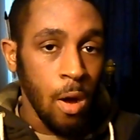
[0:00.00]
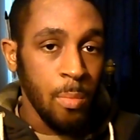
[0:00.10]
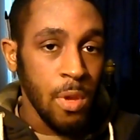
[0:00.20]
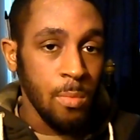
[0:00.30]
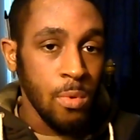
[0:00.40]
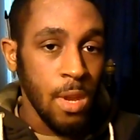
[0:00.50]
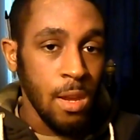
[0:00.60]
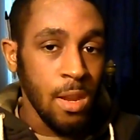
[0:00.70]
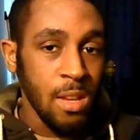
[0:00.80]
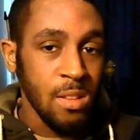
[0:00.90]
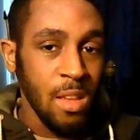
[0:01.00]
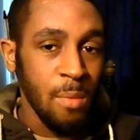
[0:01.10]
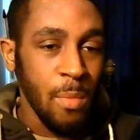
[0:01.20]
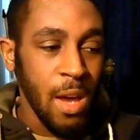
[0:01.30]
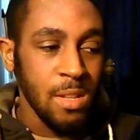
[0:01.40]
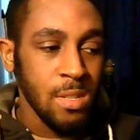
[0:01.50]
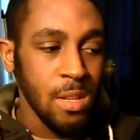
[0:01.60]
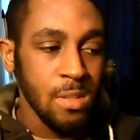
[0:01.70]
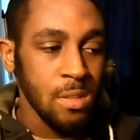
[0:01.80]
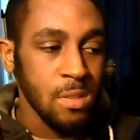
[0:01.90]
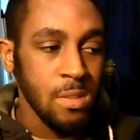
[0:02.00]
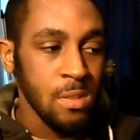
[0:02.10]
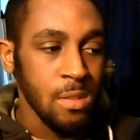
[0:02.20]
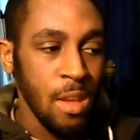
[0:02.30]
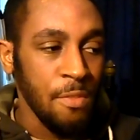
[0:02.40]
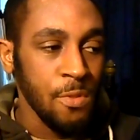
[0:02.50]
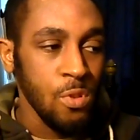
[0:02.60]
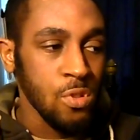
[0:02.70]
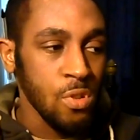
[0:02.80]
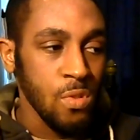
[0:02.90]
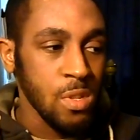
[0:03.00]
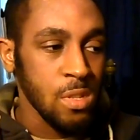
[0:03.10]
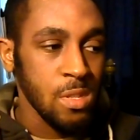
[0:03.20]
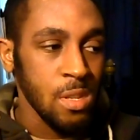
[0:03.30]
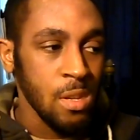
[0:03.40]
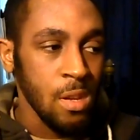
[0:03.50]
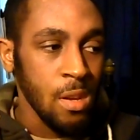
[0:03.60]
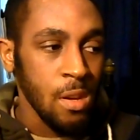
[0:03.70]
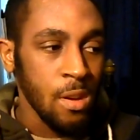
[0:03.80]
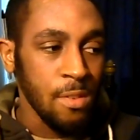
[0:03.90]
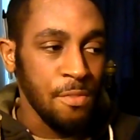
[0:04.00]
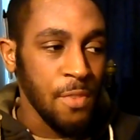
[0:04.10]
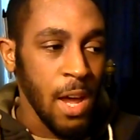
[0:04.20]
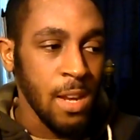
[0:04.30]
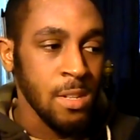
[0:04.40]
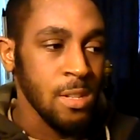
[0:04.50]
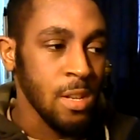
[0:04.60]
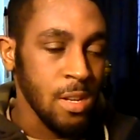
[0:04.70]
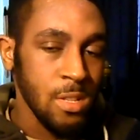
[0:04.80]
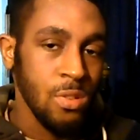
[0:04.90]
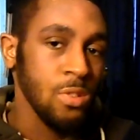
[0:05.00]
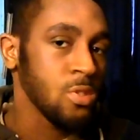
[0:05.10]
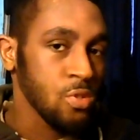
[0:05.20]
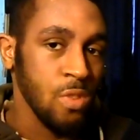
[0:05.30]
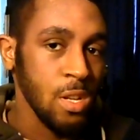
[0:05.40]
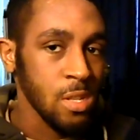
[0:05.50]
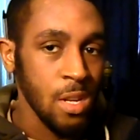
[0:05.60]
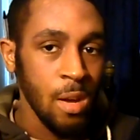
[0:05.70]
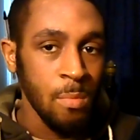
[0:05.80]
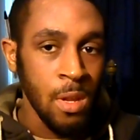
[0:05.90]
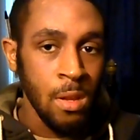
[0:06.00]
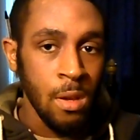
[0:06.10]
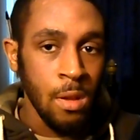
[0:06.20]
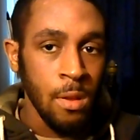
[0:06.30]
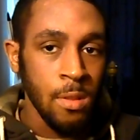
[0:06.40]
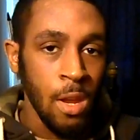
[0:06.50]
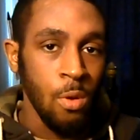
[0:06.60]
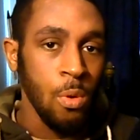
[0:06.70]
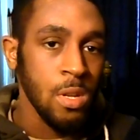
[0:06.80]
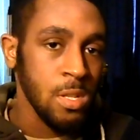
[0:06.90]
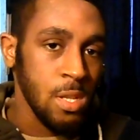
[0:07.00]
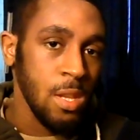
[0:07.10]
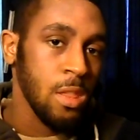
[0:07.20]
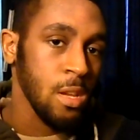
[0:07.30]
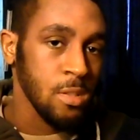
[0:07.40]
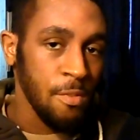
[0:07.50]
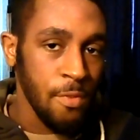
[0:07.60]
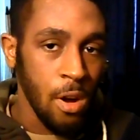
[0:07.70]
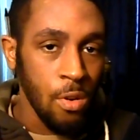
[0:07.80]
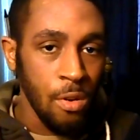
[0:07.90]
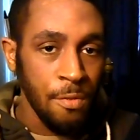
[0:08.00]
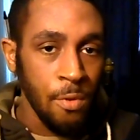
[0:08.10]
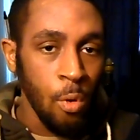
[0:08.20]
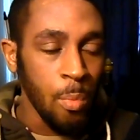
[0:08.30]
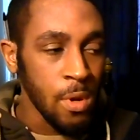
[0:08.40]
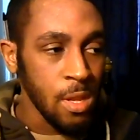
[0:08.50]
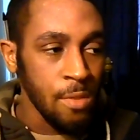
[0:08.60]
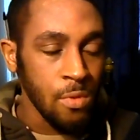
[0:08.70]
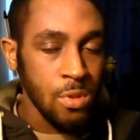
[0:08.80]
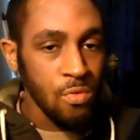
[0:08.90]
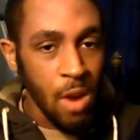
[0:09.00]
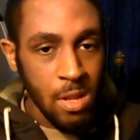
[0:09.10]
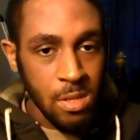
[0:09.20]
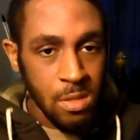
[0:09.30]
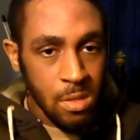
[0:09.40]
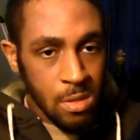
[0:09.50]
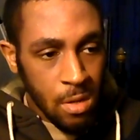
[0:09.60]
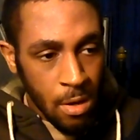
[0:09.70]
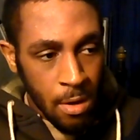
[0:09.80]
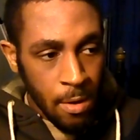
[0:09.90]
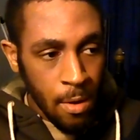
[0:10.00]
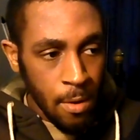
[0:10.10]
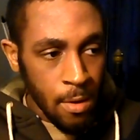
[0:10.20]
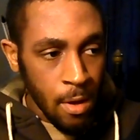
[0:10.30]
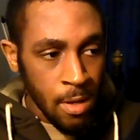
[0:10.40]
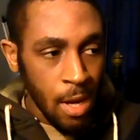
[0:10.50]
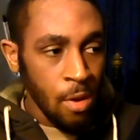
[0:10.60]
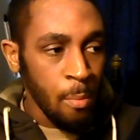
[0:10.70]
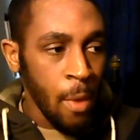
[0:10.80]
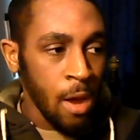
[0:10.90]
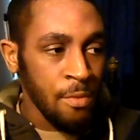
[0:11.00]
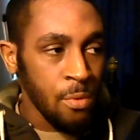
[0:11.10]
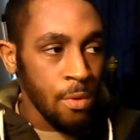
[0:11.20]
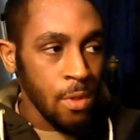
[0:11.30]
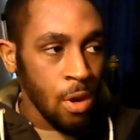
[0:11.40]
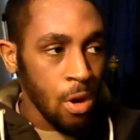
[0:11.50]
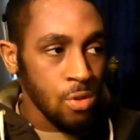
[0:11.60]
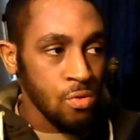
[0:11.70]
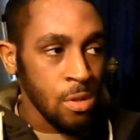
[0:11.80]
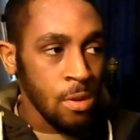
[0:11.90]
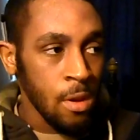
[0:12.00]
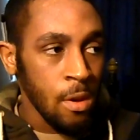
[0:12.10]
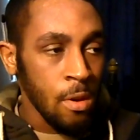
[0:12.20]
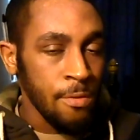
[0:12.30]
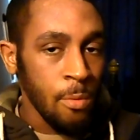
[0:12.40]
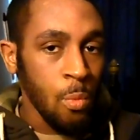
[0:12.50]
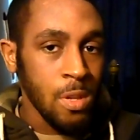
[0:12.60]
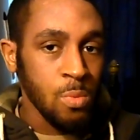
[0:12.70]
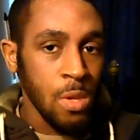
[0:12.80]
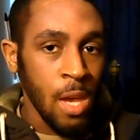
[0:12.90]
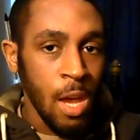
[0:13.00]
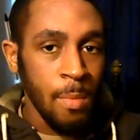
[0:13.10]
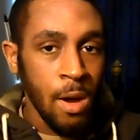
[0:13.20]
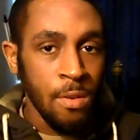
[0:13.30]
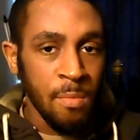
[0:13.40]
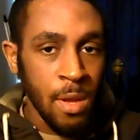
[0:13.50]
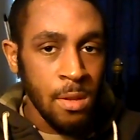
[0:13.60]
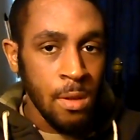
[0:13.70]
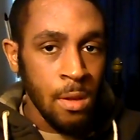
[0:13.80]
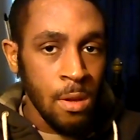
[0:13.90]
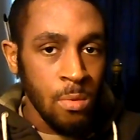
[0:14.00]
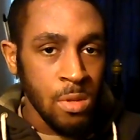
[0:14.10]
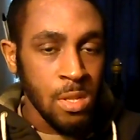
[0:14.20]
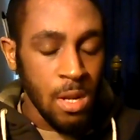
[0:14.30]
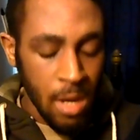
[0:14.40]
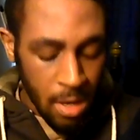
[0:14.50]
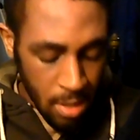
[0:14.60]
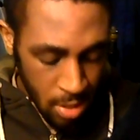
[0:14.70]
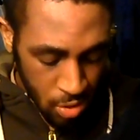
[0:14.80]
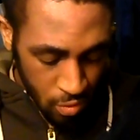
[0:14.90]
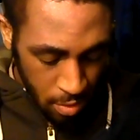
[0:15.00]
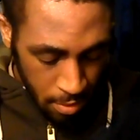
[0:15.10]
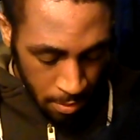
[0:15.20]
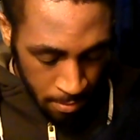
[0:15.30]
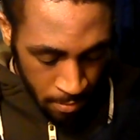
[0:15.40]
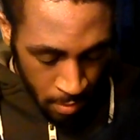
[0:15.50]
But our people, their mindset is just, their future is just confined to this concentration camp, man. They don't want to see things afar off or believe unto righteousness. And they're not mindful of the country from whence we came out of, man, which is the land of Israel.